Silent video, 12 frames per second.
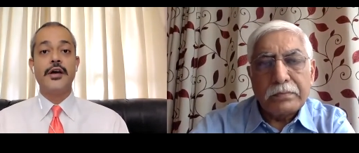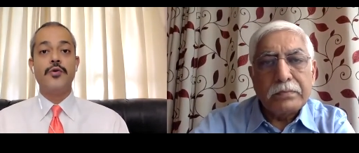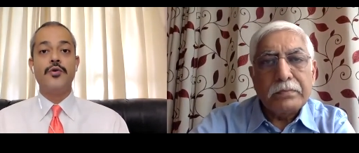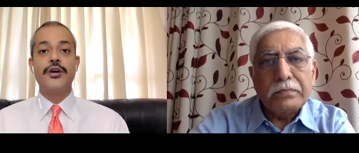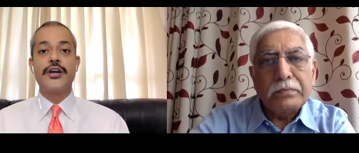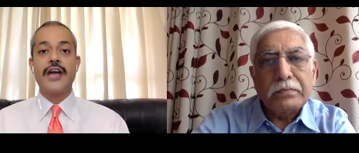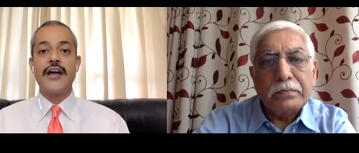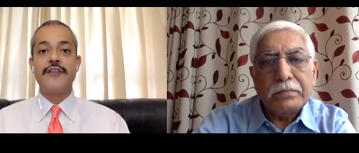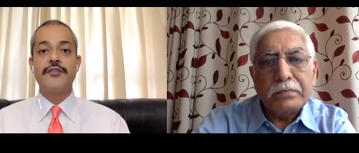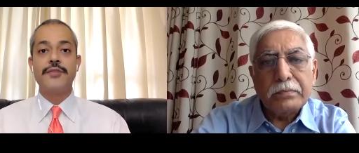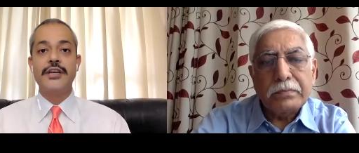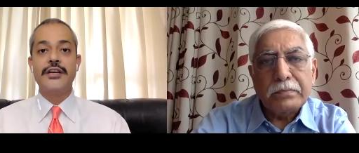Speaker 1: who
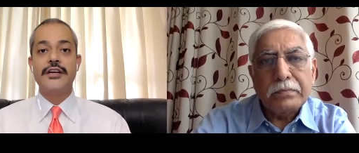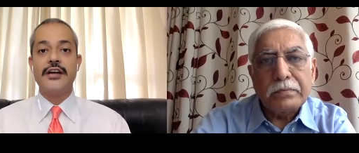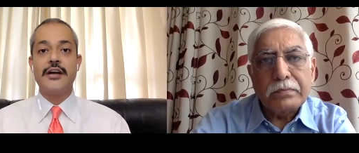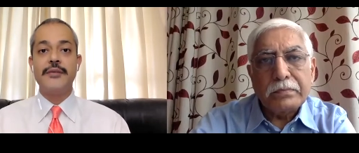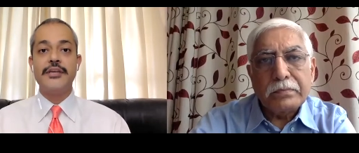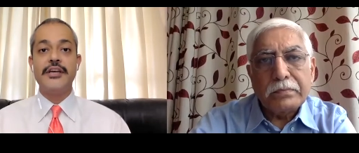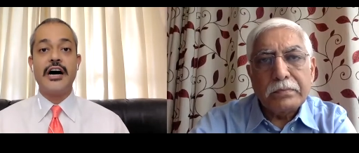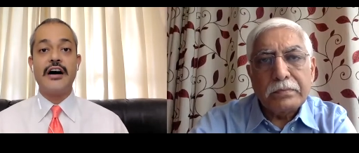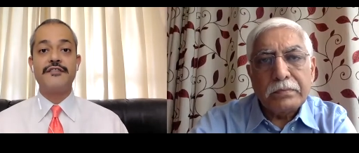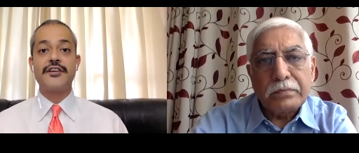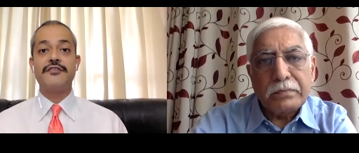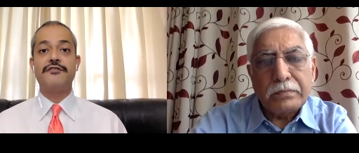retired from the Indian Army
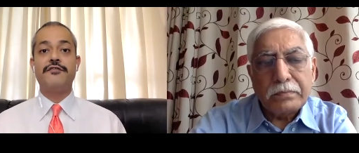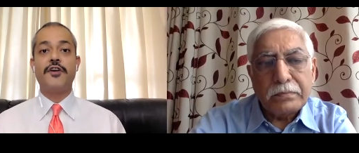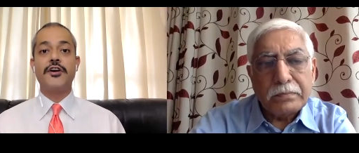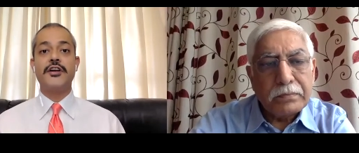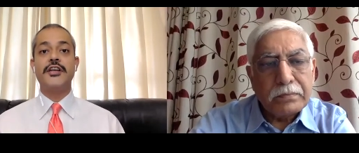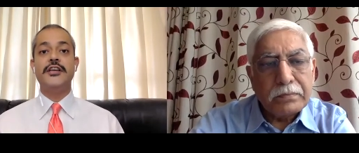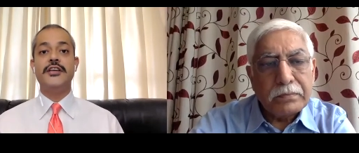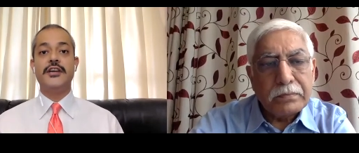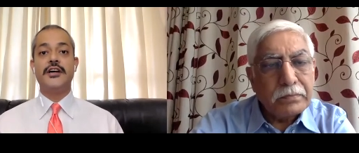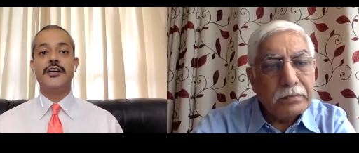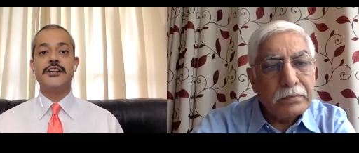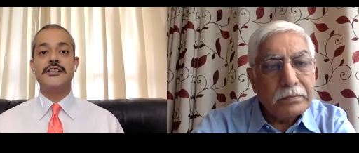after a 40
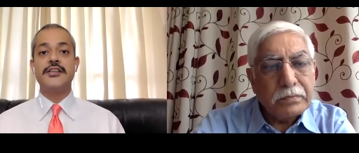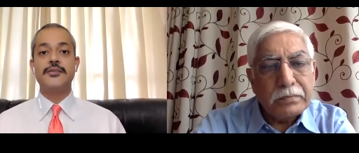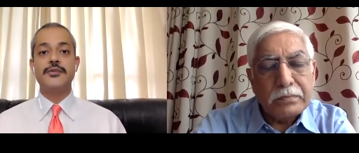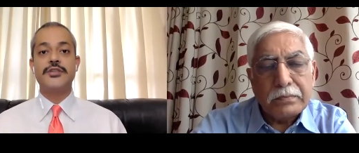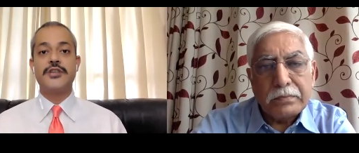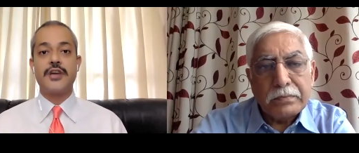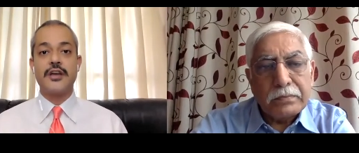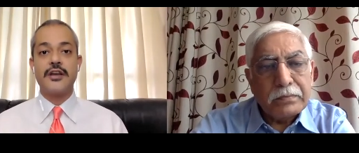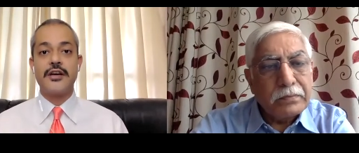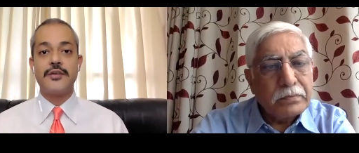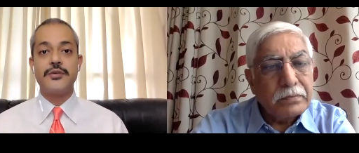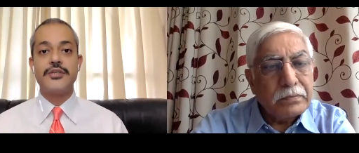year distinguished
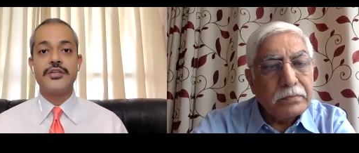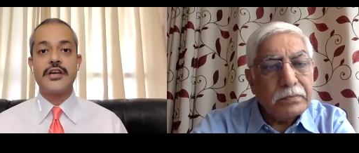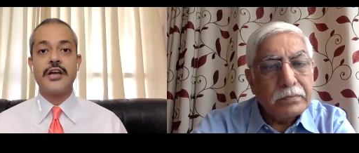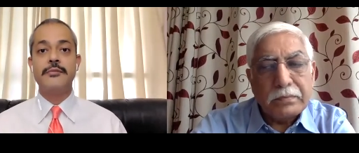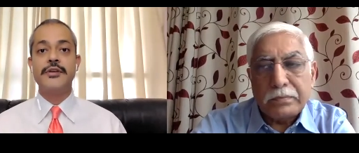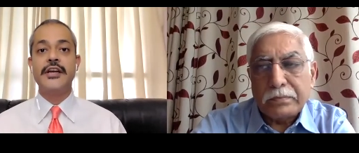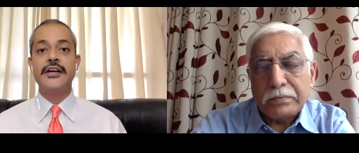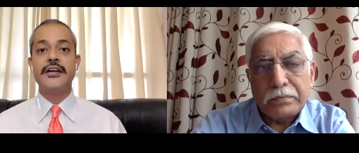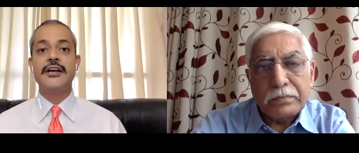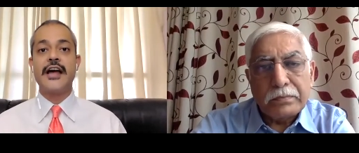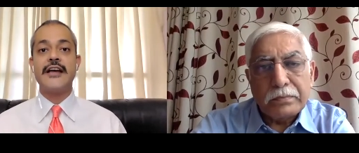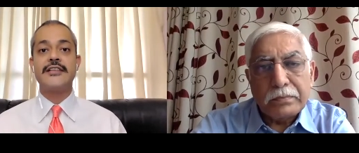career, which
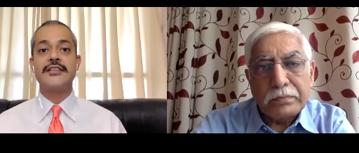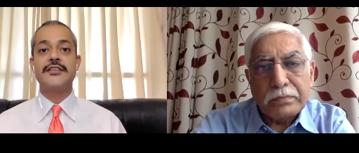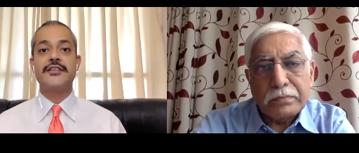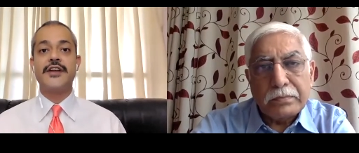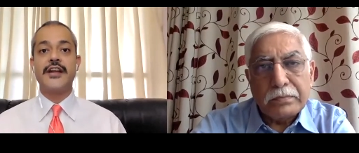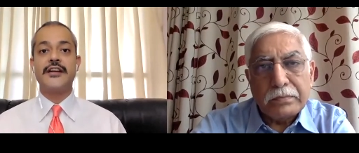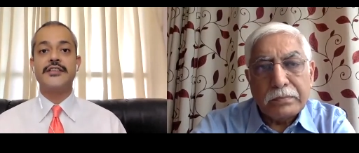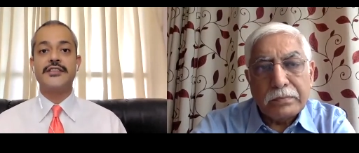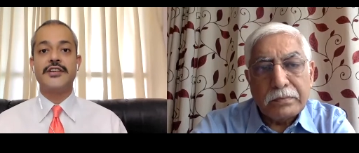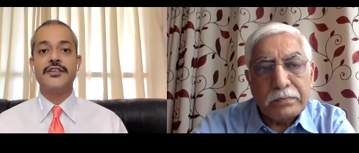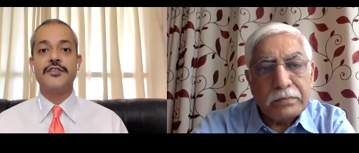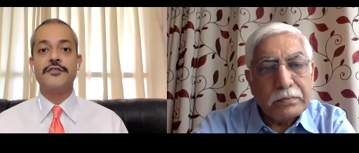culminated as the Director
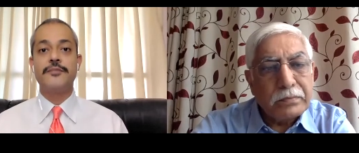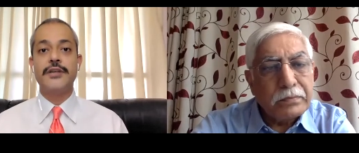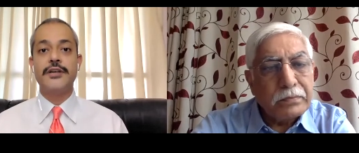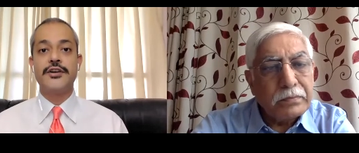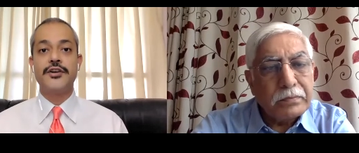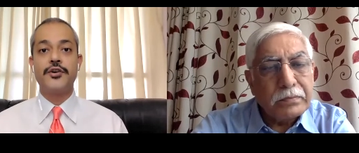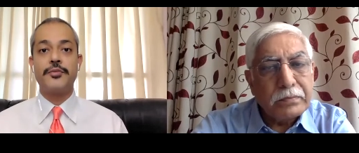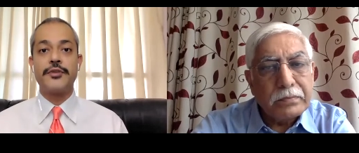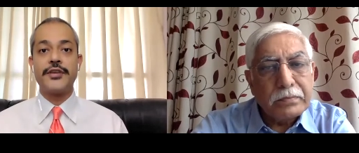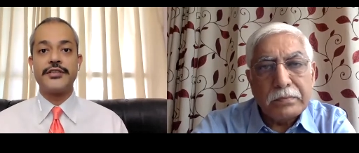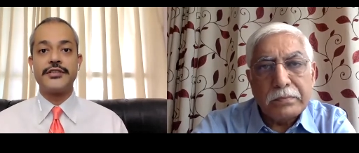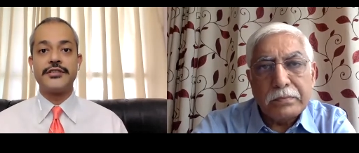General of Military
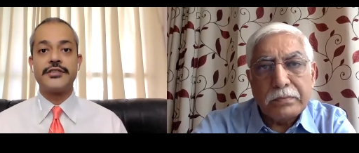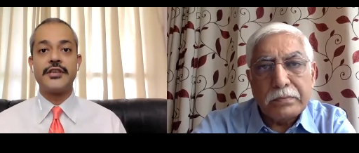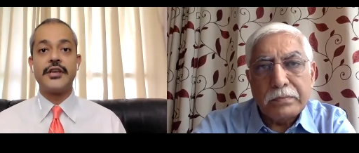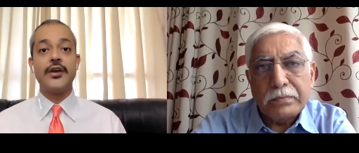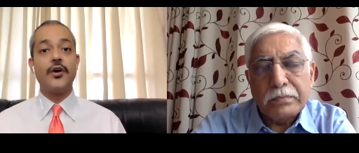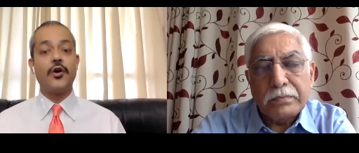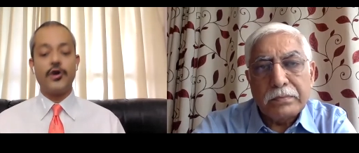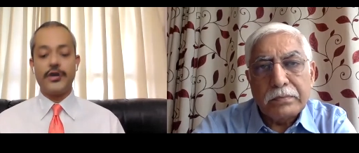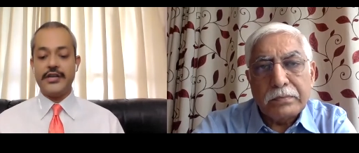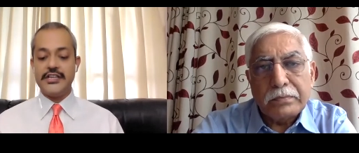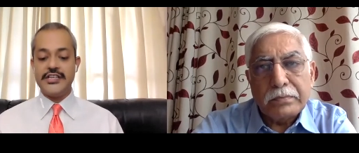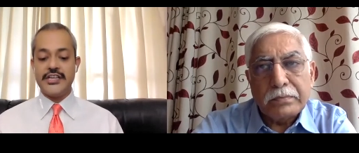Operations
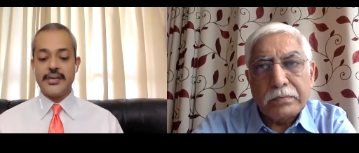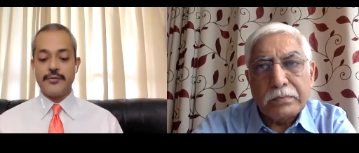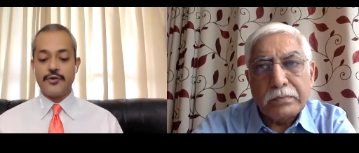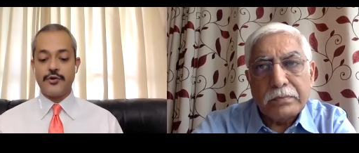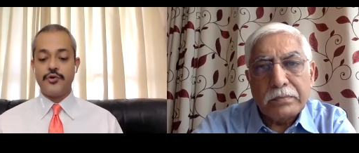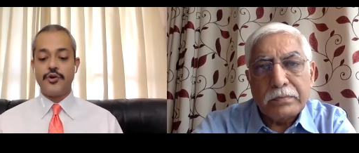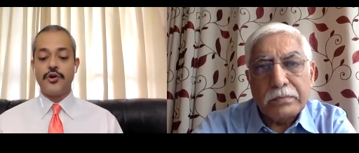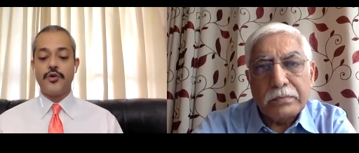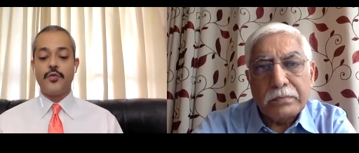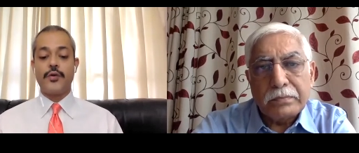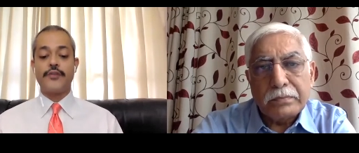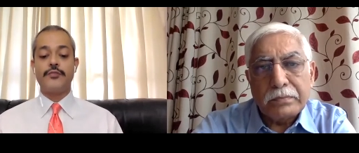or DGMO,
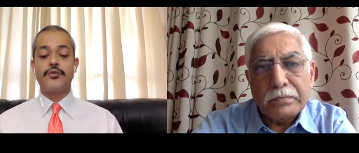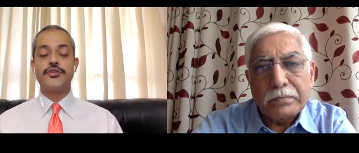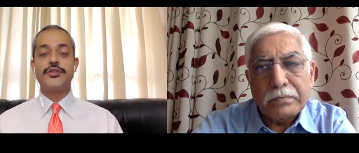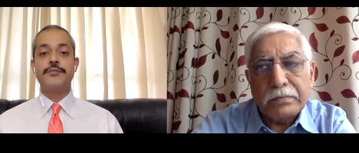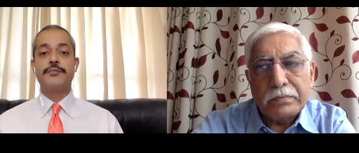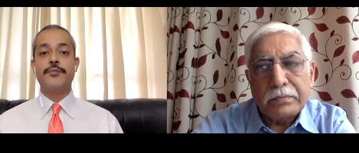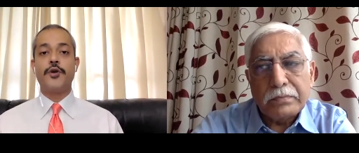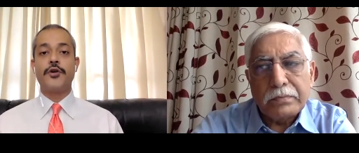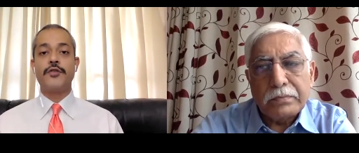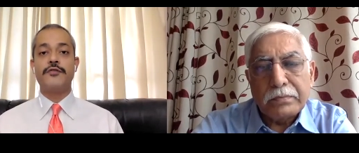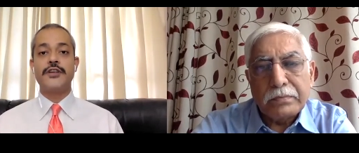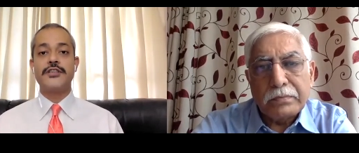one of the most
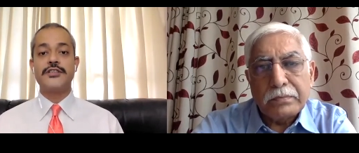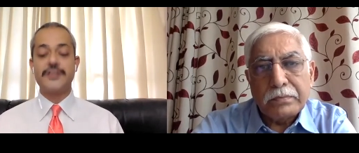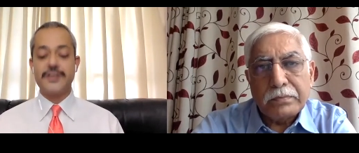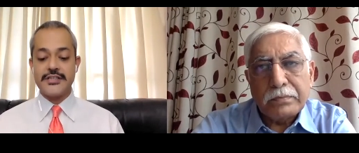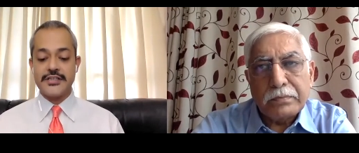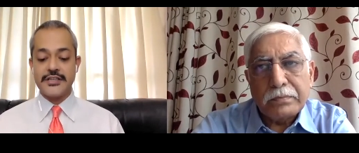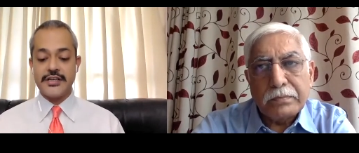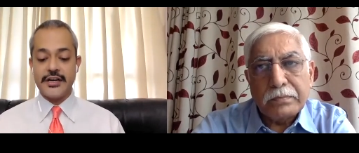important functionaries in the